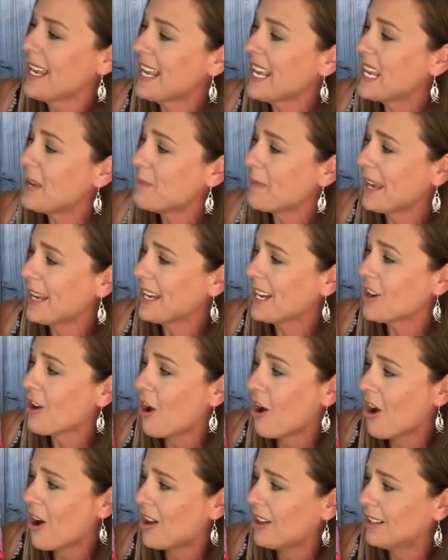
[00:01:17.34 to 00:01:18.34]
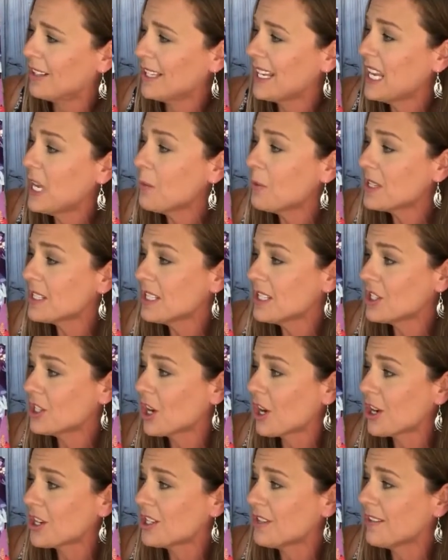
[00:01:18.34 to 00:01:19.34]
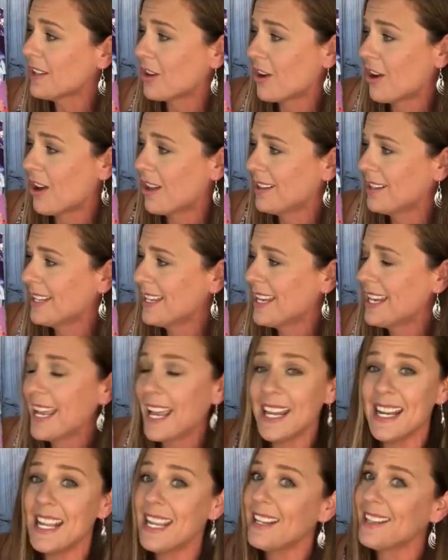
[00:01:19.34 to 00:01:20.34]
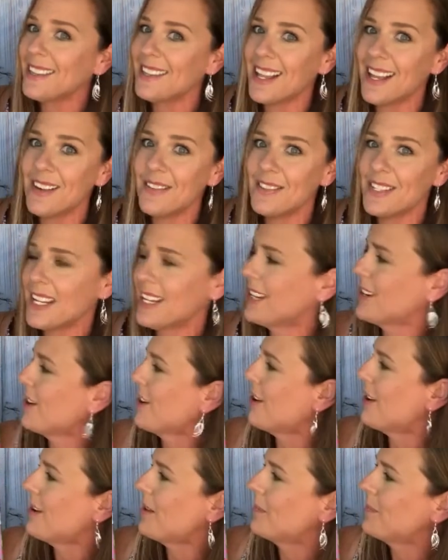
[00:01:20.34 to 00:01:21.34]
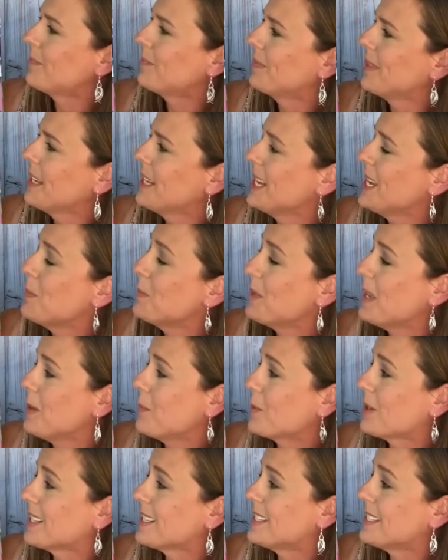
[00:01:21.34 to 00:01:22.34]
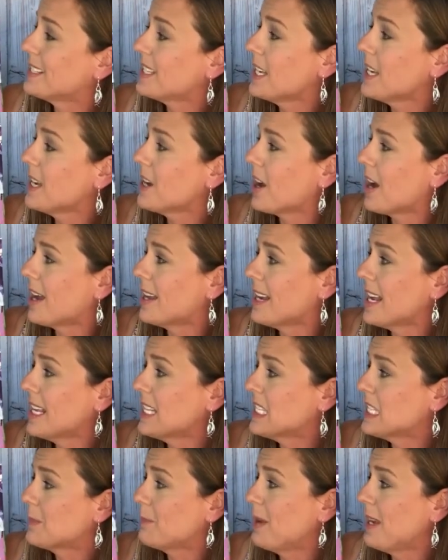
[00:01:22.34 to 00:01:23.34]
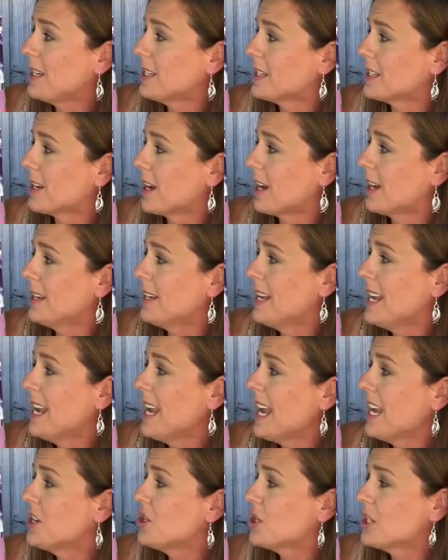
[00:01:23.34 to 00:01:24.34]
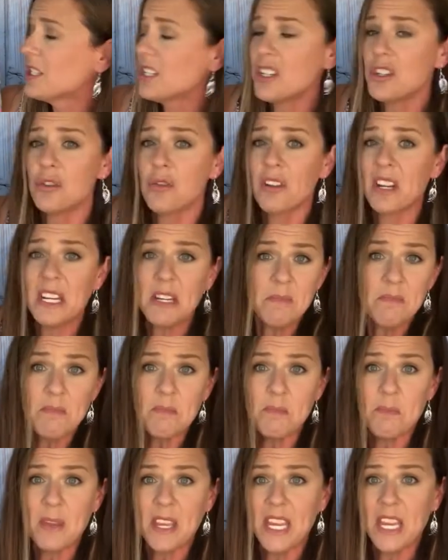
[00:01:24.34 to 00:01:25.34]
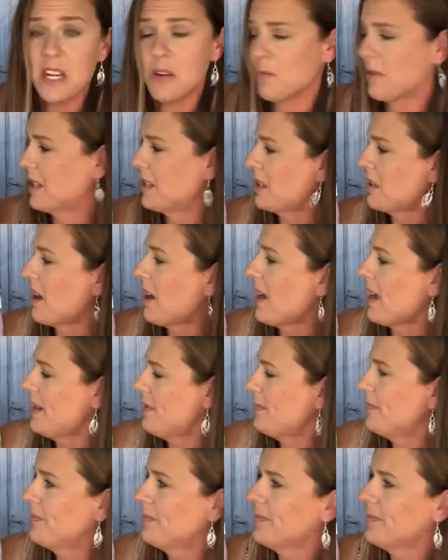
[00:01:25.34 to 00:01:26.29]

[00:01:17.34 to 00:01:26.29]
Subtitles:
He made it all. He was in charge of it all. And he loved it all. People could see God and speak to God and just enjoy being with God.